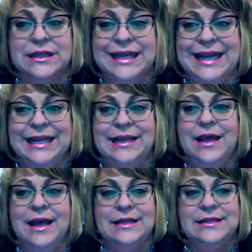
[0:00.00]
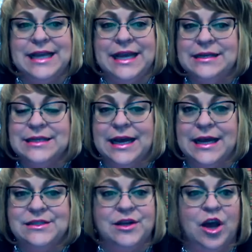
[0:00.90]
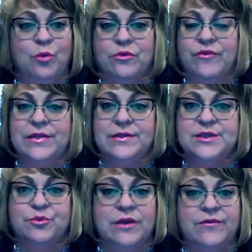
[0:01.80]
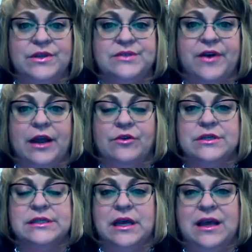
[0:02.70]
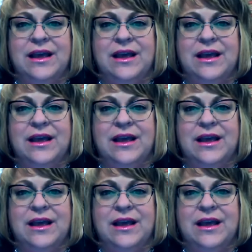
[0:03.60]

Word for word: clean and sanitized to help prevent the spread of this virus.